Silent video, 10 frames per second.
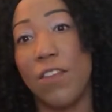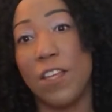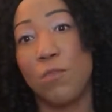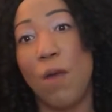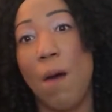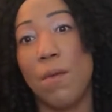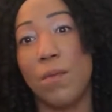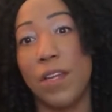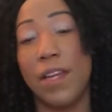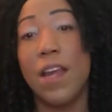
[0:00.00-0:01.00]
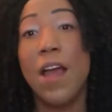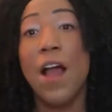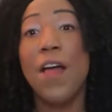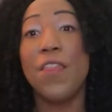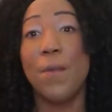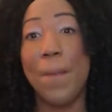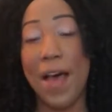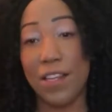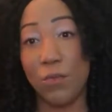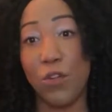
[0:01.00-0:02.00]
That's probably the
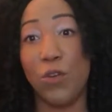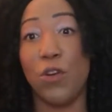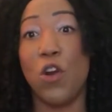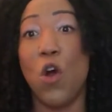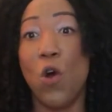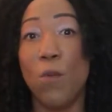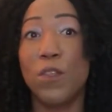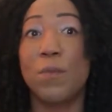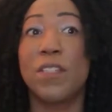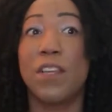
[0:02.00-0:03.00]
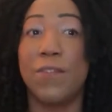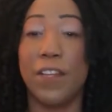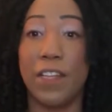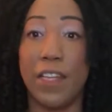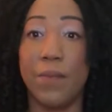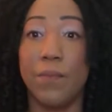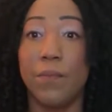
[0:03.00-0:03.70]
best when you're at home specifically.